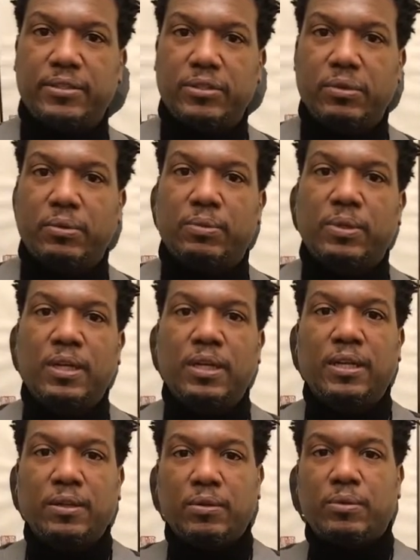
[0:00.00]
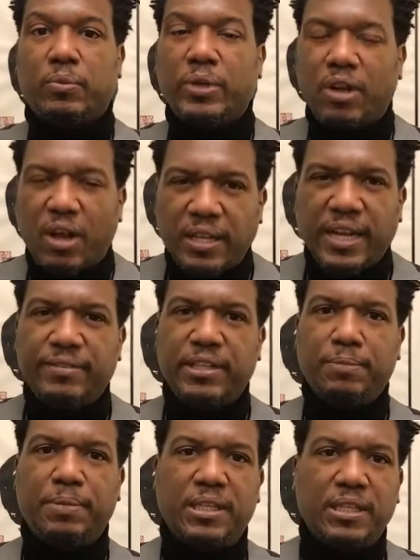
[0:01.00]
So we all have
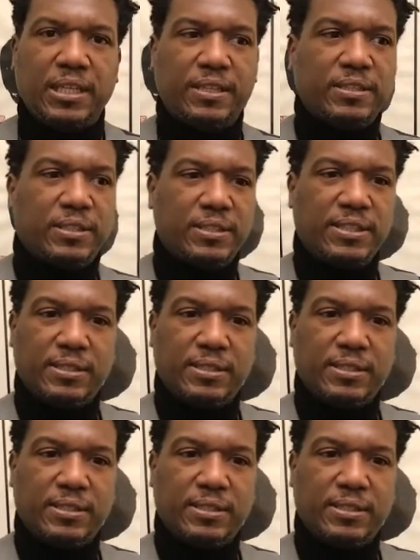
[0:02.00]
the ability to